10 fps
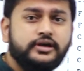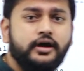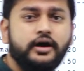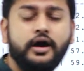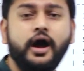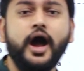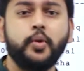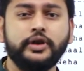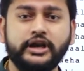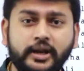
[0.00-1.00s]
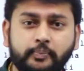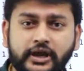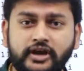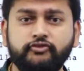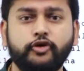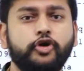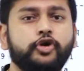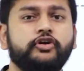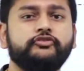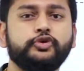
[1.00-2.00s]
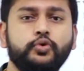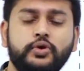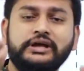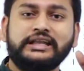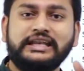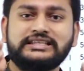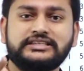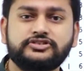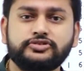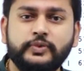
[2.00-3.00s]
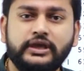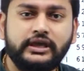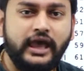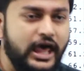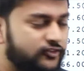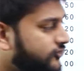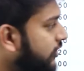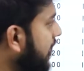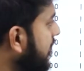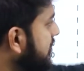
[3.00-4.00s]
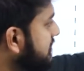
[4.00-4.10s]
are I will repeat for all of you listen to me carefully